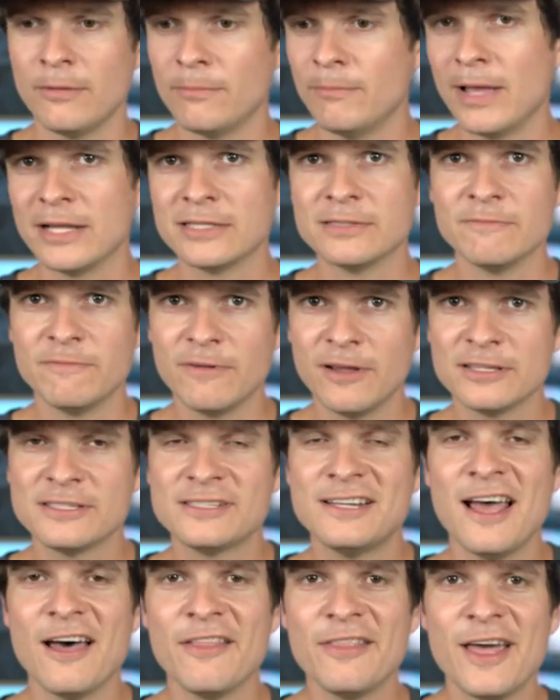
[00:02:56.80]
make some
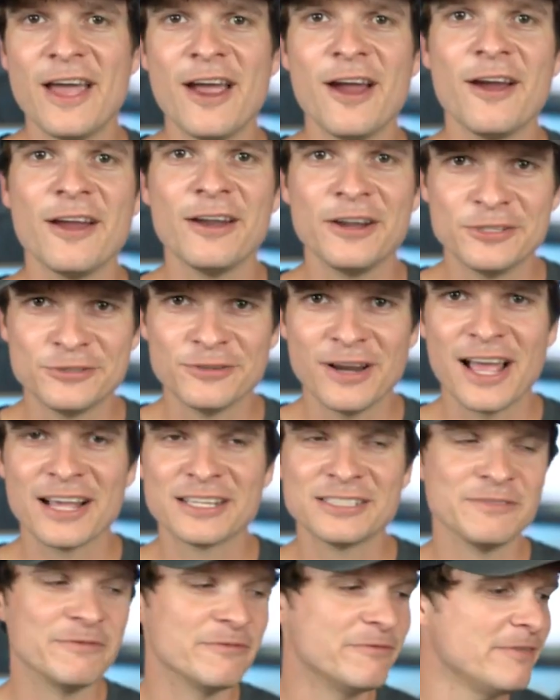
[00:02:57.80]
fuss down there, and
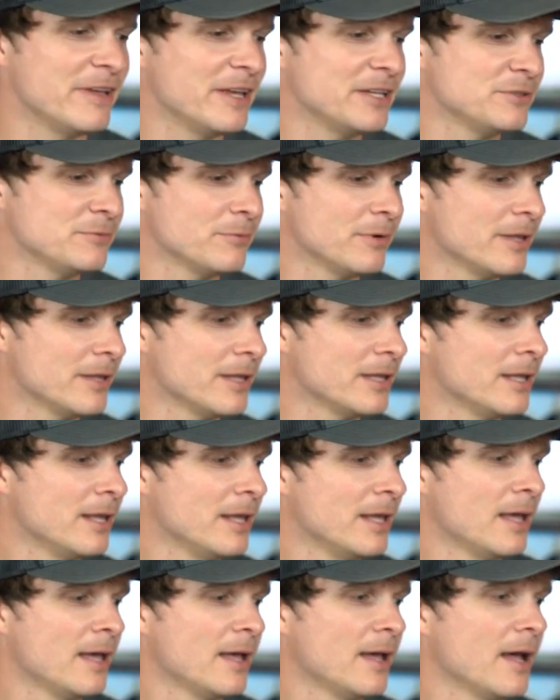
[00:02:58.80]
attract some fish with
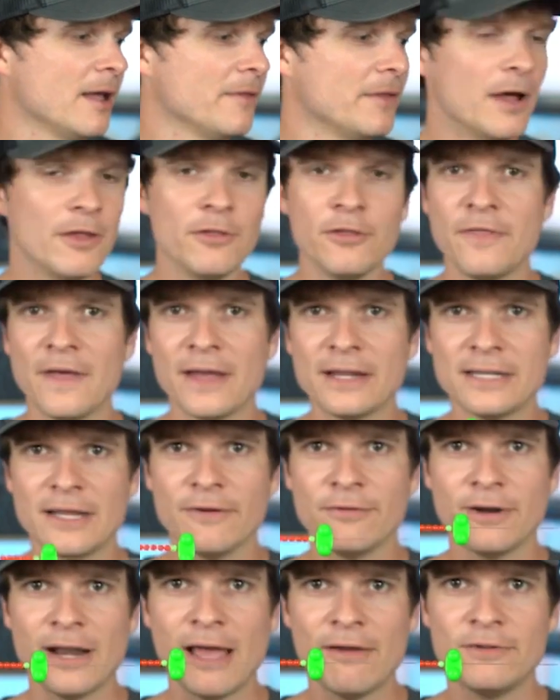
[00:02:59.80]
it. The other thing
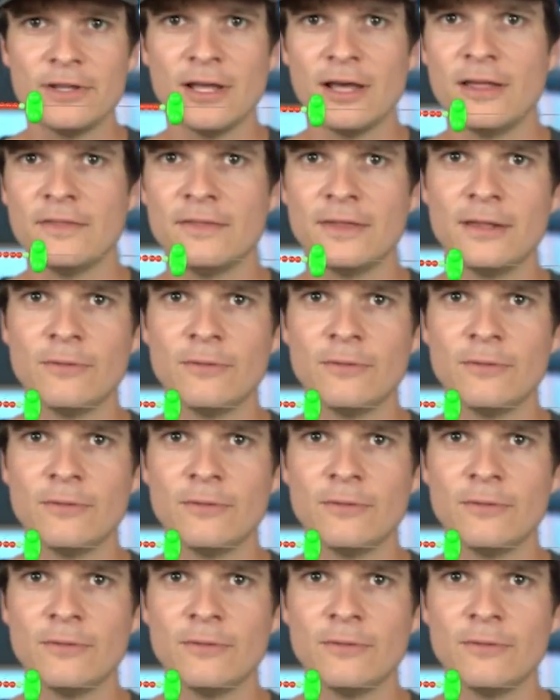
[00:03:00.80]
different I've done